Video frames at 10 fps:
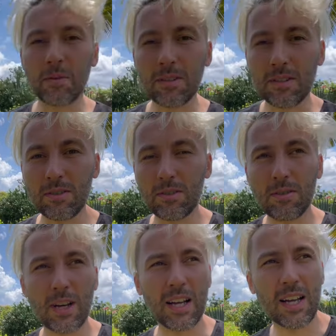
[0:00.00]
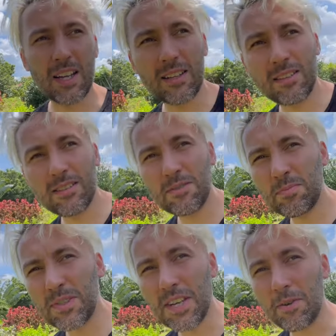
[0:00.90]
we're going to go and
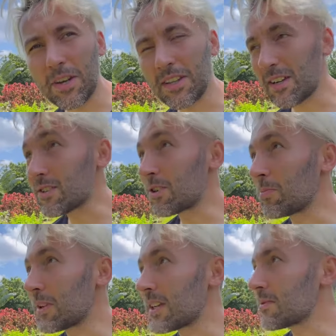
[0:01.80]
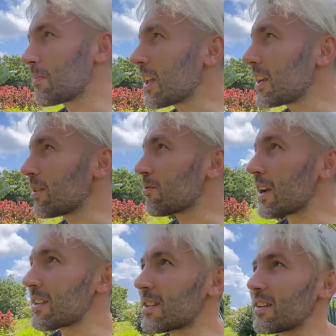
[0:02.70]
see around there. It's a cool place. Millie
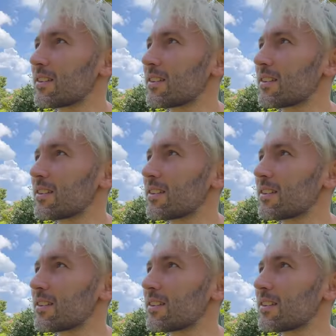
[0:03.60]
rents out